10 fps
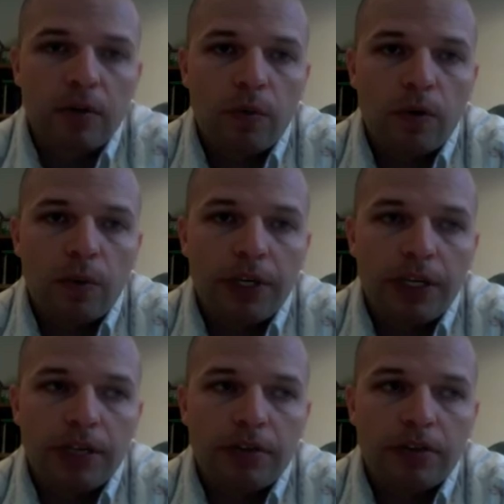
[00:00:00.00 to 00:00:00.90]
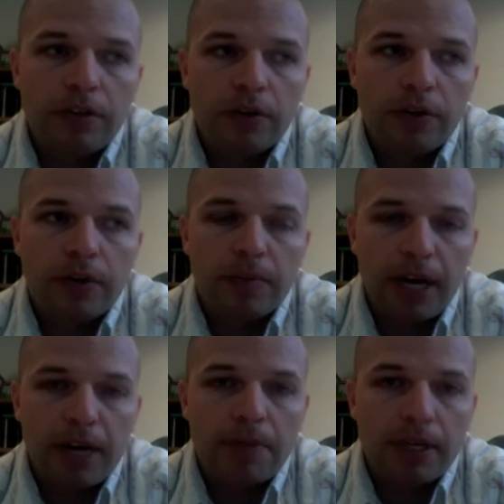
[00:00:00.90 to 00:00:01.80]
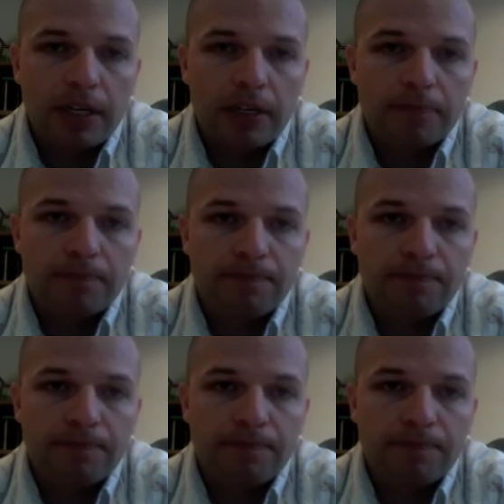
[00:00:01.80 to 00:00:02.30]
What we need to do, in my opinion,